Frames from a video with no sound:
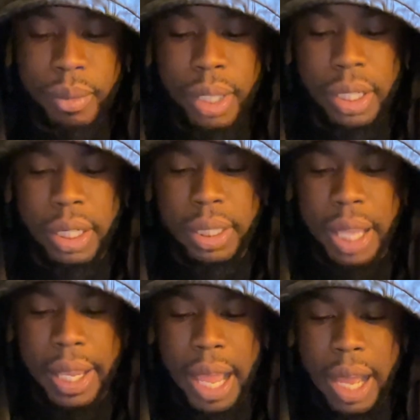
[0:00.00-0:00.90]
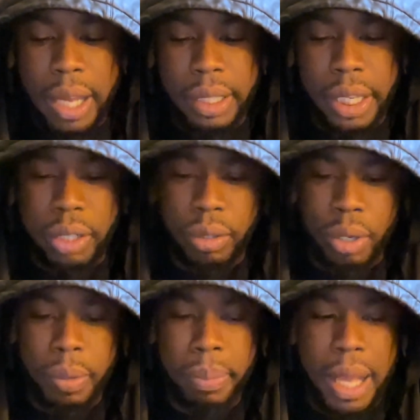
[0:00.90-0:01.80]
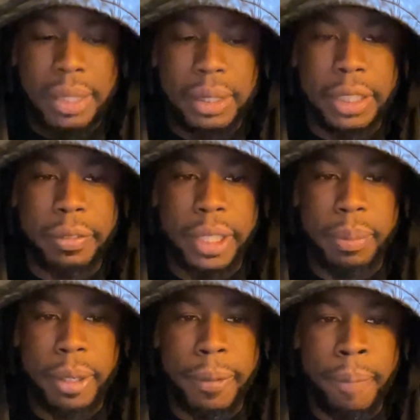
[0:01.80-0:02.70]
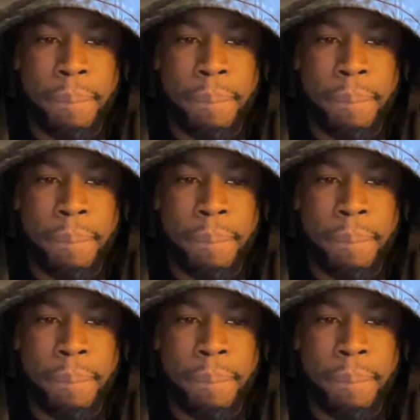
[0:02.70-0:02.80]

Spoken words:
And just like how it'll grow positively, bro,